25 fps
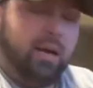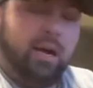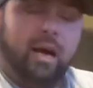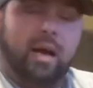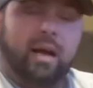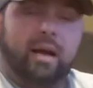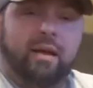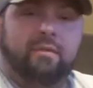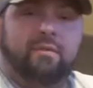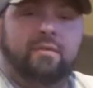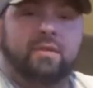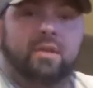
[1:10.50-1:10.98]

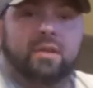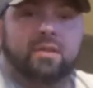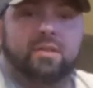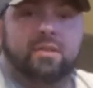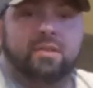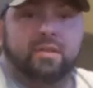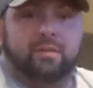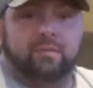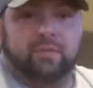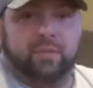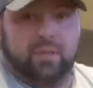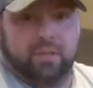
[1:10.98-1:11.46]
I've done
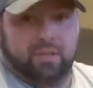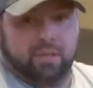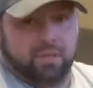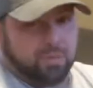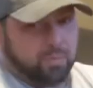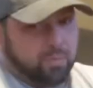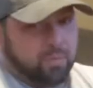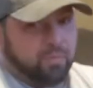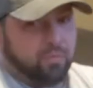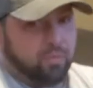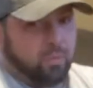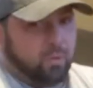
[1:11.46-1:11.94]
stuff like
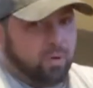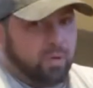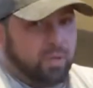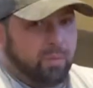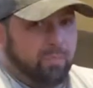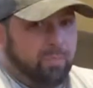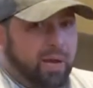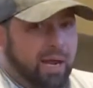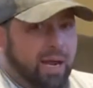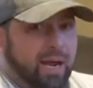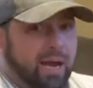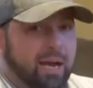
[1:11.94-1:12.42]
this before in
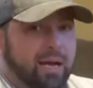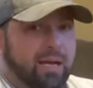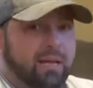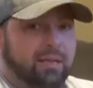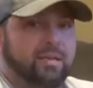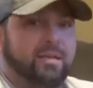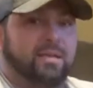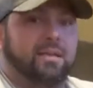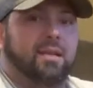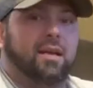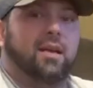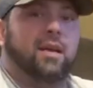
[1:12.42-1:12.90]
the
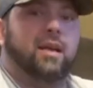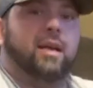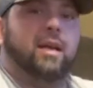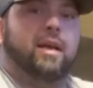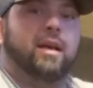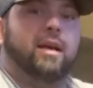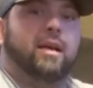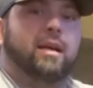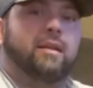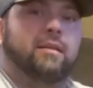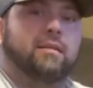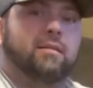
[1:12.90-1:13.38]
past,
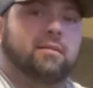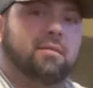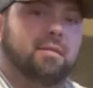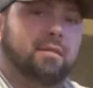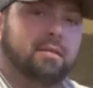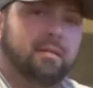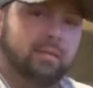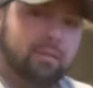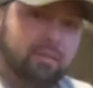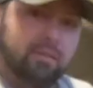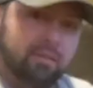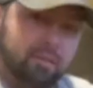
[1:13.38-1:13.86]
and
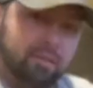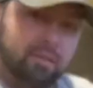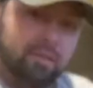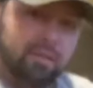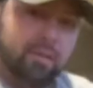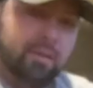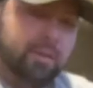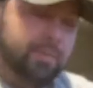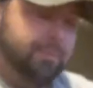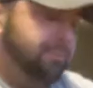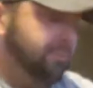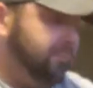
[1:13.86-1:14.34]

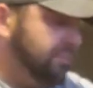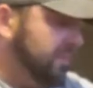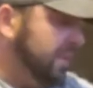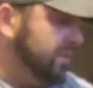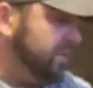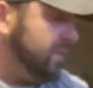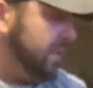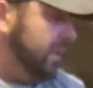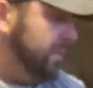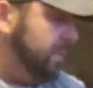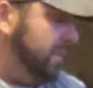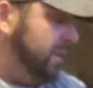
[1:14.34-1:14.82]

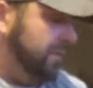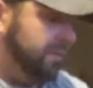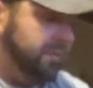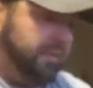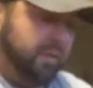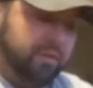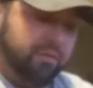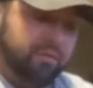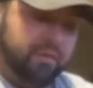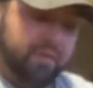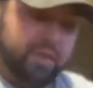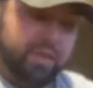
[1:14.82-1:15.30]
it's going to be a
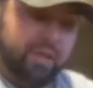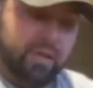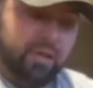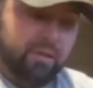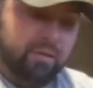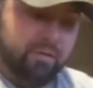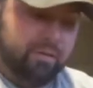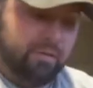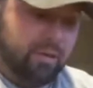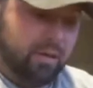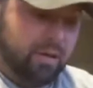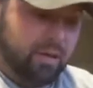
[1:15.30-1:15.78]
fun
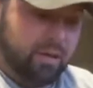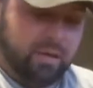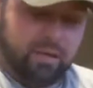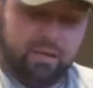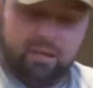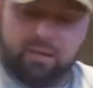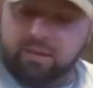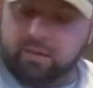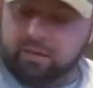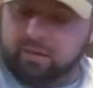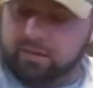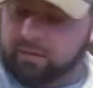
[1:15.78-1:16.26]
video.
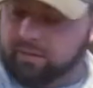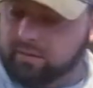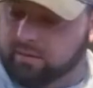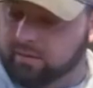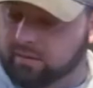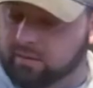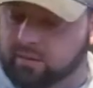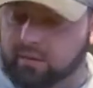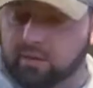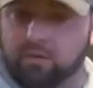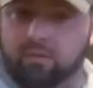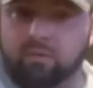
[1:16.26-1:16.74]

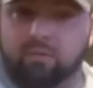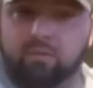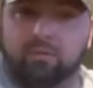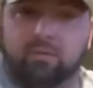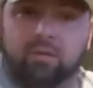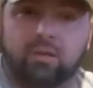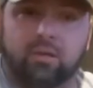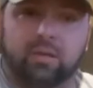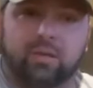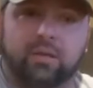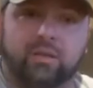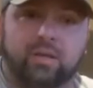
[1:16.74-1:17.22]
So
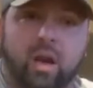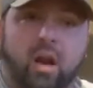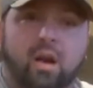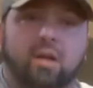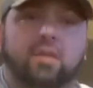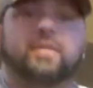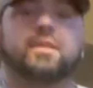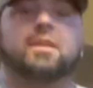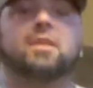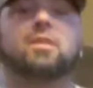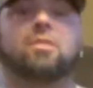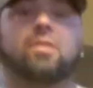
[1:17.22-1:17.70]
it's
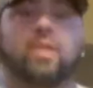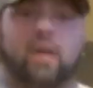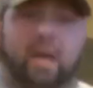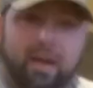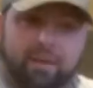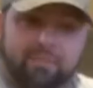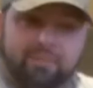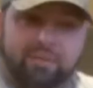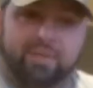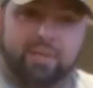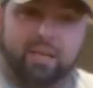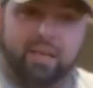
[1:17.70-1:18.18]
Arts and
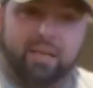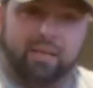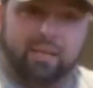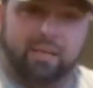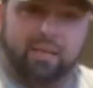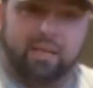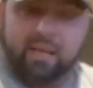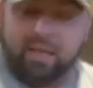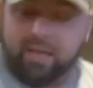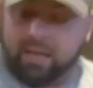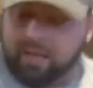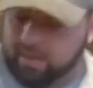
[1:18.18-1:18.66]
Crafts Day
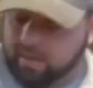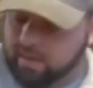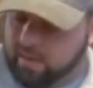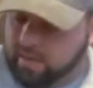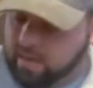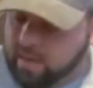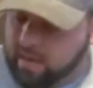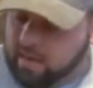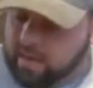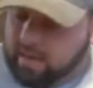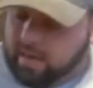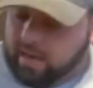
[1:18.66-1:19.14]
today,
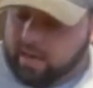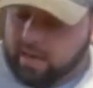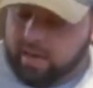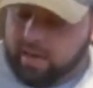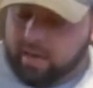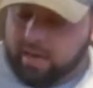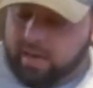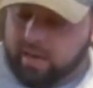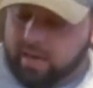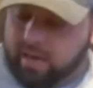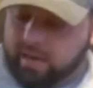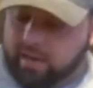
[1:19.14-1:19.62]

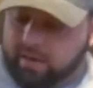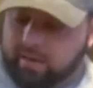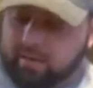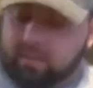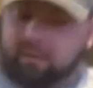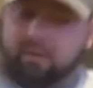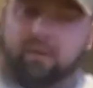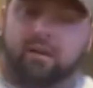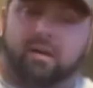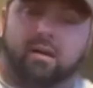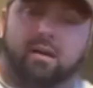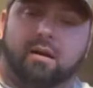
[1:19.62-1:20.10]

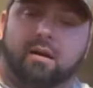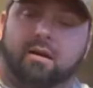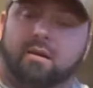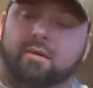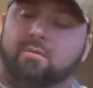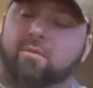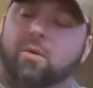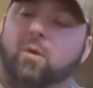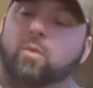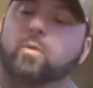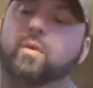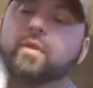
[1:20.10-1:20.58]
and
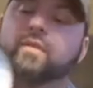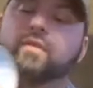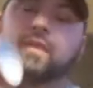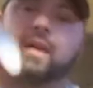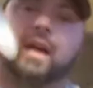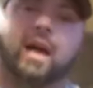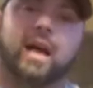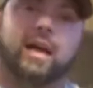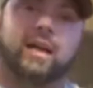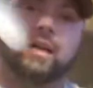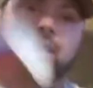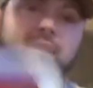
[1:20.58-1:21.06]
what we've
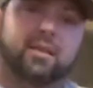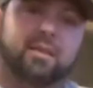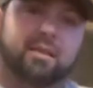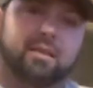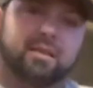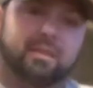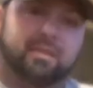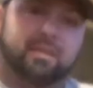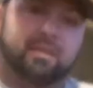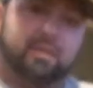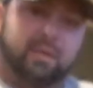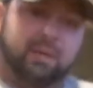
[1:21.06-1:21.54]
got
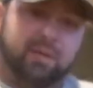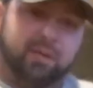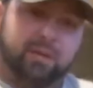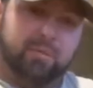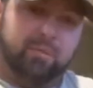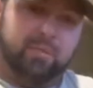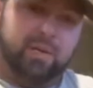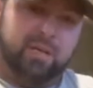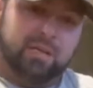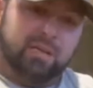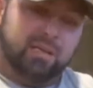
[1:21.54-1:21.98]
is some